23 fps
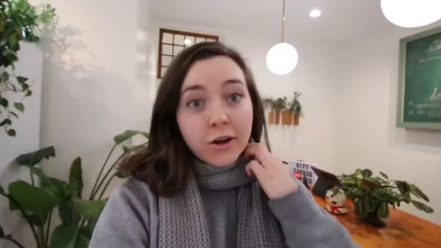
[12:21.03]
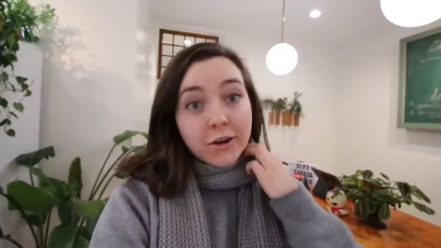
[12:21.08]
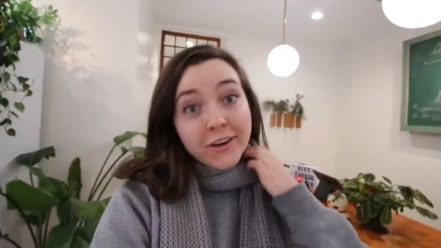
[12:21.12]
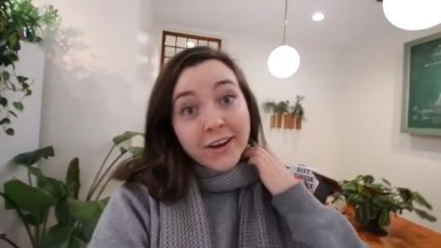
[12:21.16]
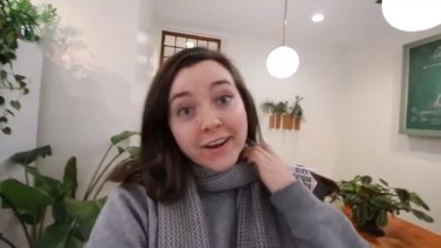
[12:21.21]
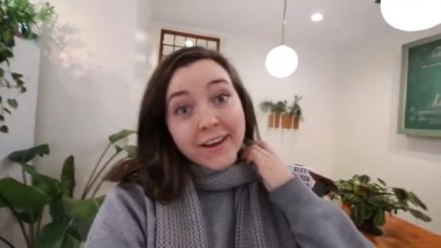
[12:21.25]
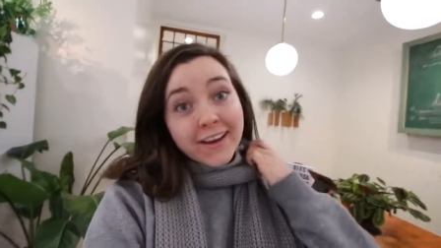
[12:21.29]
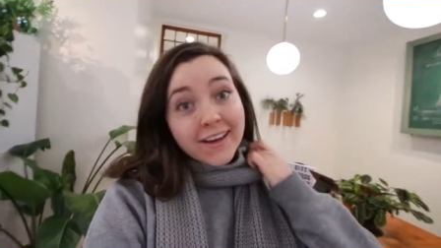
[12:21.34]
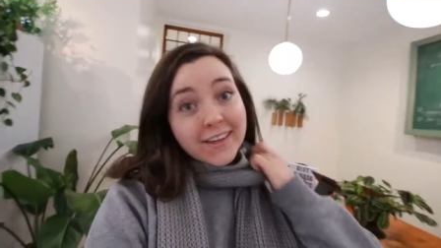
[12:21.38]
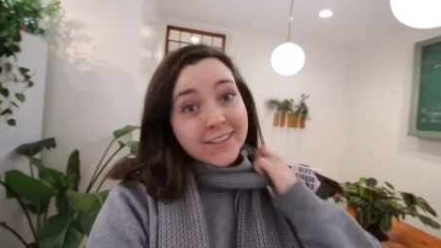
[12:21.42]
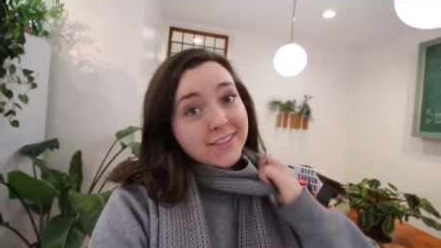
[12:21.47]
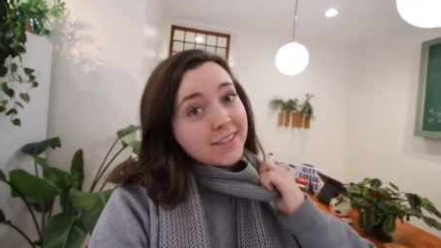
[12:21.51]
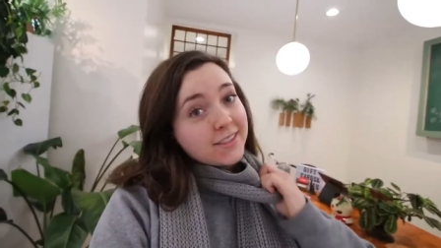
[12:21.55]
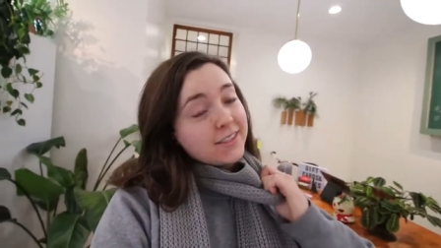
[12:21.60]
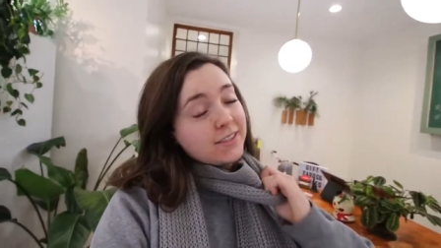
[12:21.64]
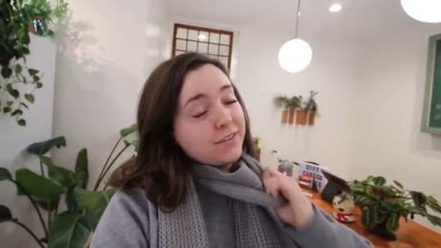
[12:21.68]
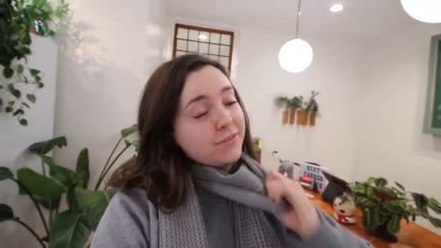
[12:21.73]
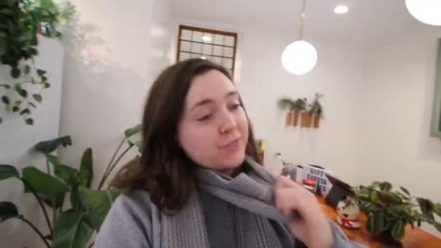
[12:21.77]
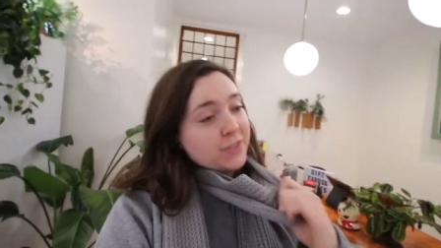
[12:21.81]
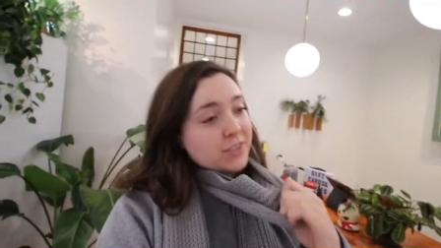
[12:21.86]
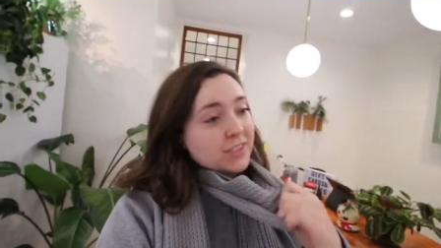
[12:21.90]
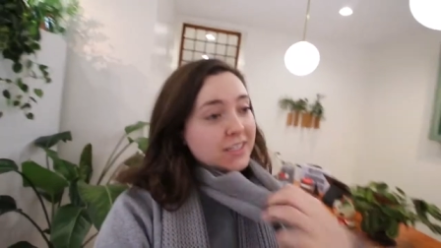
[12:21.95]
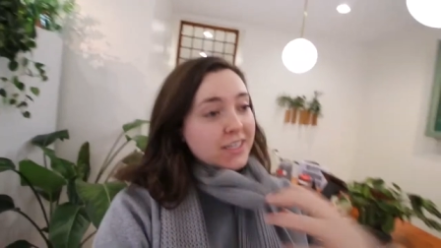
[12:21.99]
Alright guys, that's
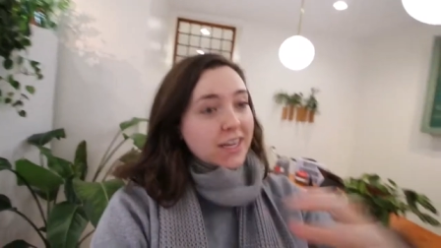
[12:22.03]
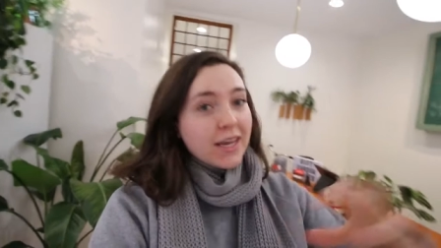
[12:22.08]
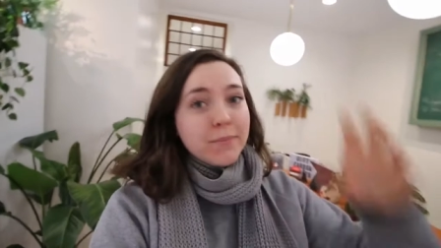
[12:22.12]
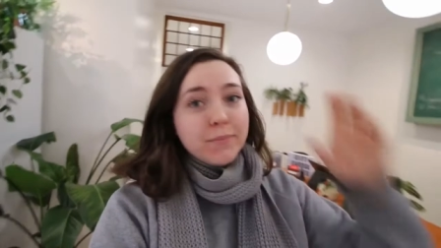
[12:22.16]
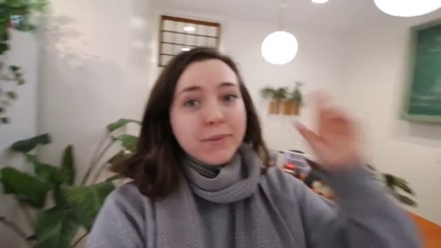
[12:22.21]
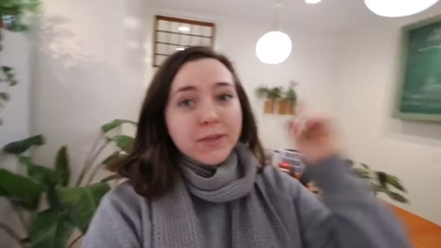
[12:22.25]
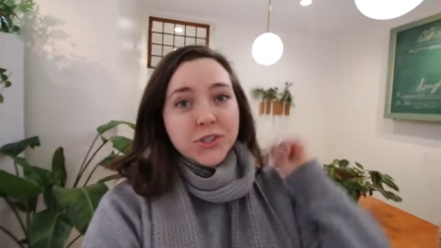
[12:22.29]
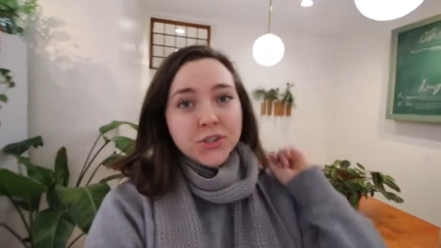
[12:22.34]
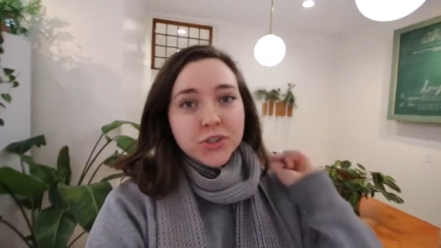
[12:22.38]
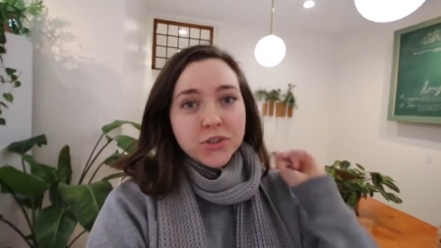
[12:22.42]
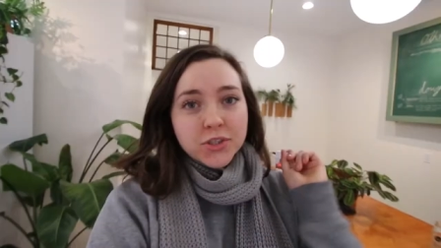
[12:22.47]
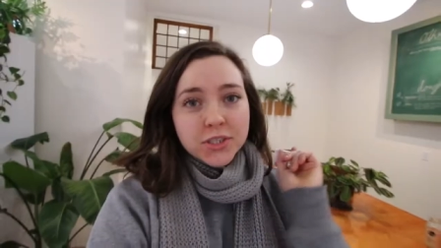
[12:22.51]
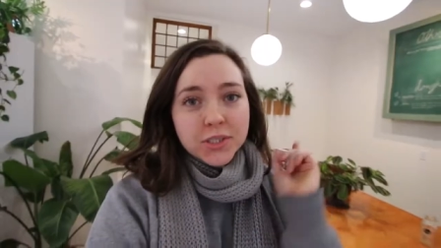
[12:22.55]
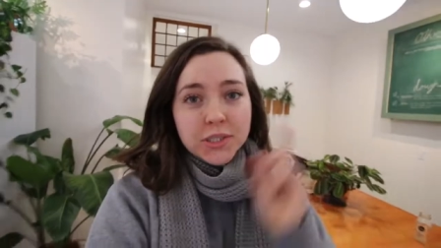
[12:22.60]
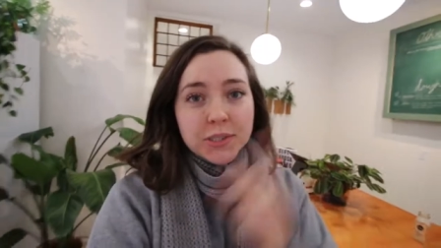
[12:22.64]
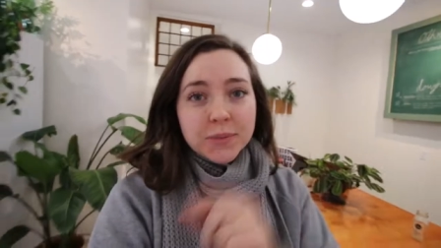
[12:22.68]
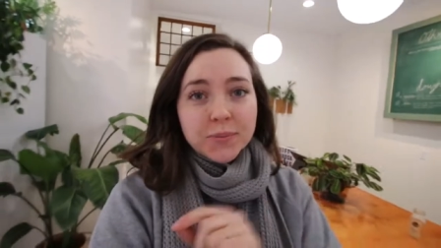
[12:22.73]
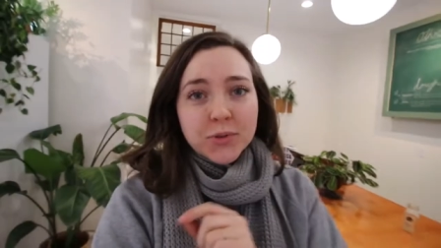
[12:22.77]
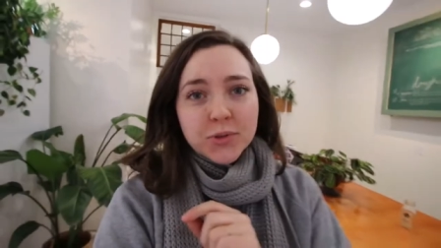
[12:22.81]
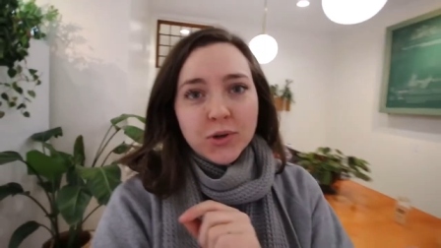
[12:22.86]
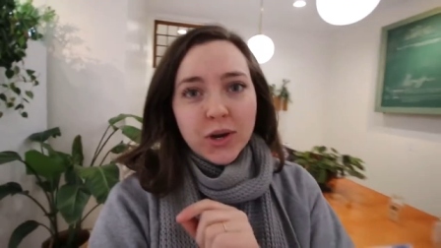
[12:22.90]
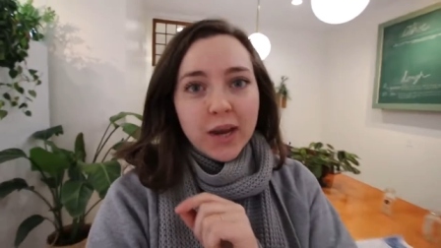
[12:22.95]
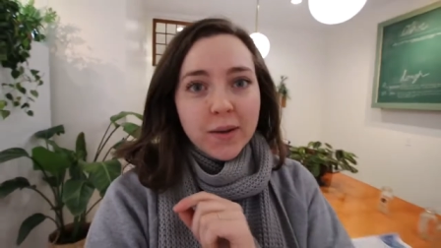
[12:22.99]
it for today. Be sure to
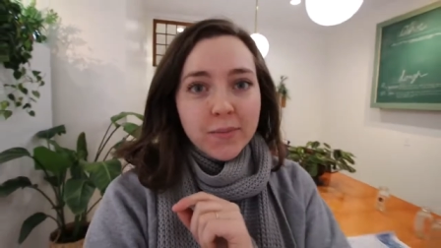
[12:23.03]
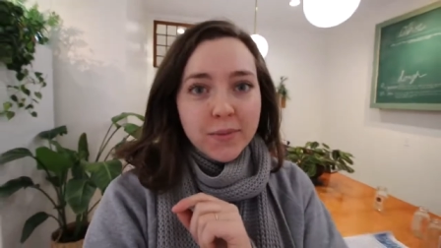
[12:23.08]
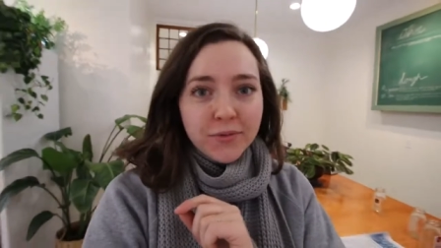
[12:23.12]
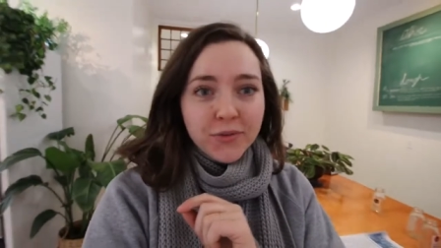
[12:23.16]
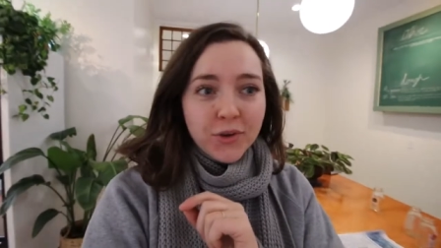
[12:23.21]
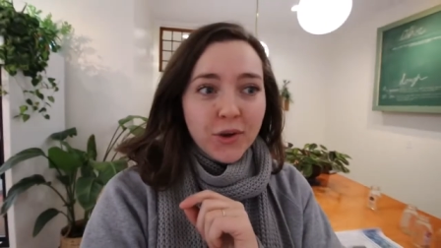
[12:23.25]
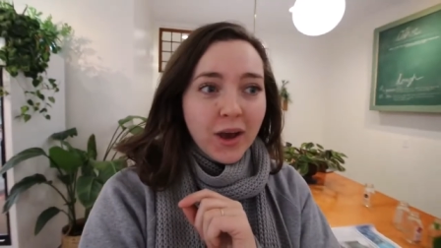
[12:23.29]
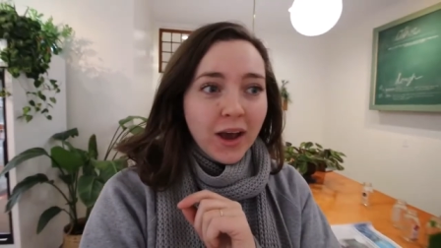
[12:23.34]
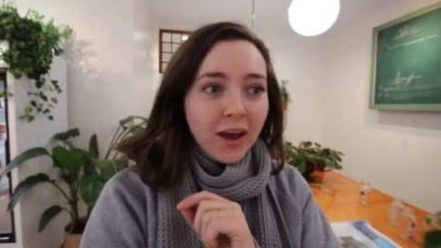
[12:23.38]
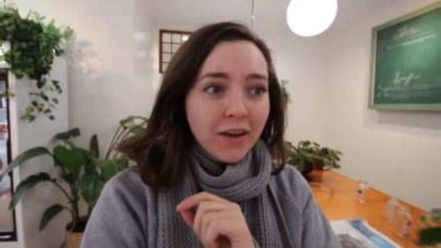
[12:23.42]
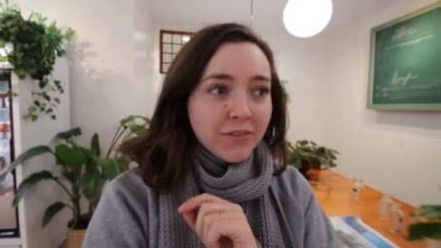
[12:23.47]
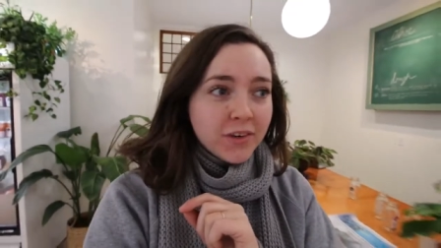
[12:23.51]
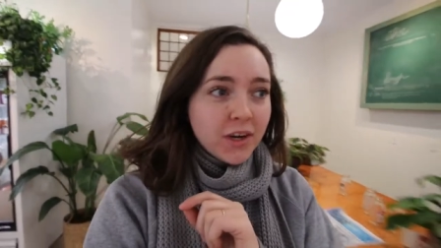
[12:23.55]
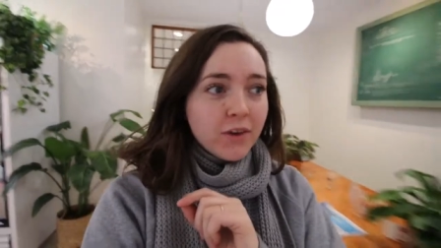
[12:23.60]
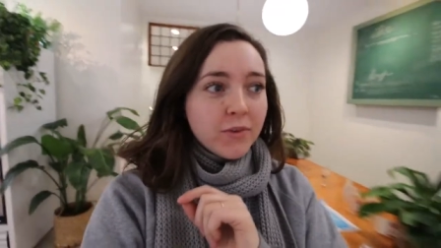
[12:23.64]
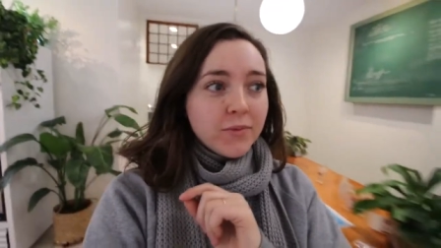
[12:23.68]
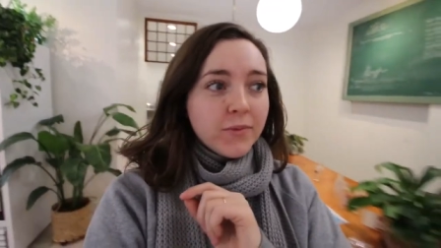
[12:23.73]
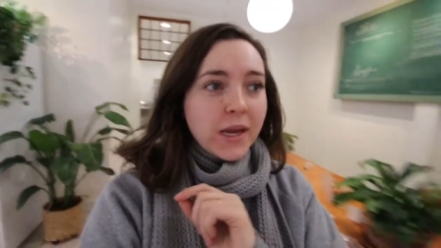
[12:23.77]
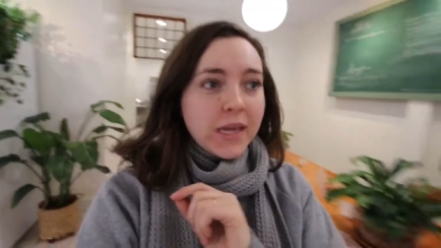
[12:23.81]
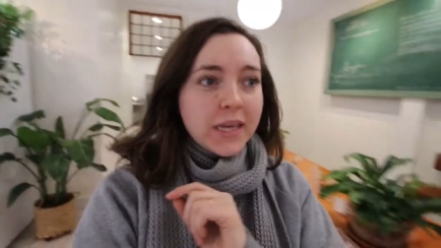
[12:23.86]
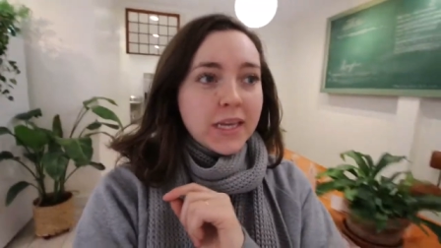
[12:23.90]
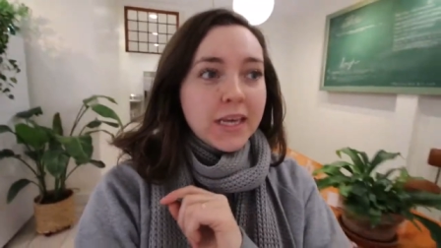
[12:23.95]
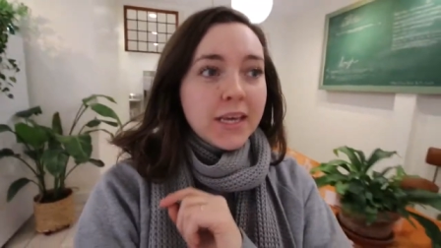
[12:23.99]
subscribe if you haven't
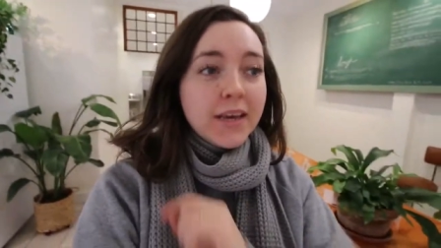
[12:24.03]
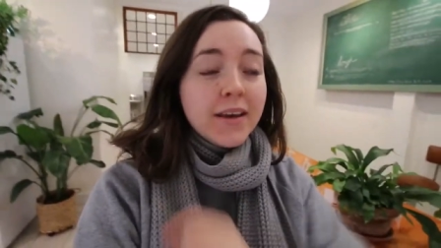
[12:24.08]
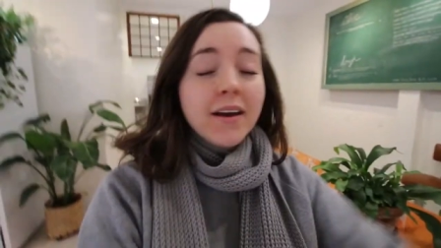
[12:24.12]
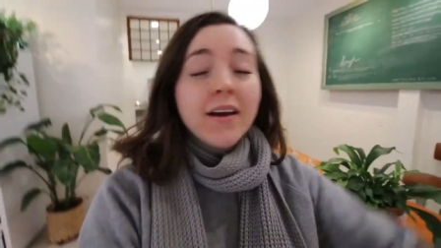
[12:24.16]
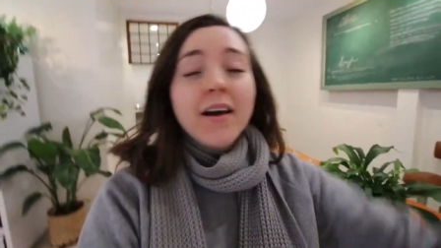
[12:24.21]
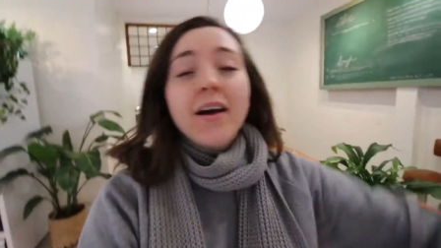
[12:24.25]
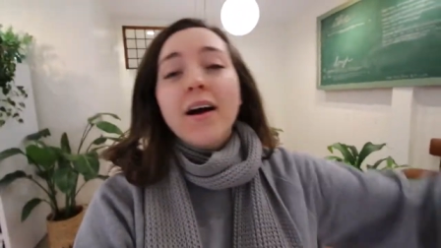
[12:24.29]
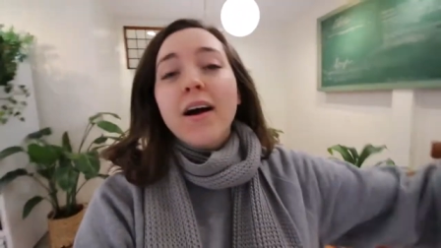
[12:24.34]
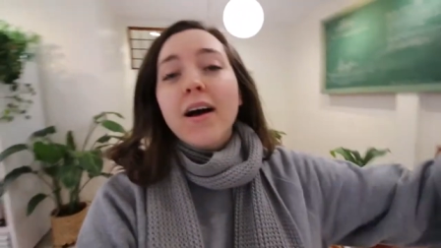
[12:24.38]
already.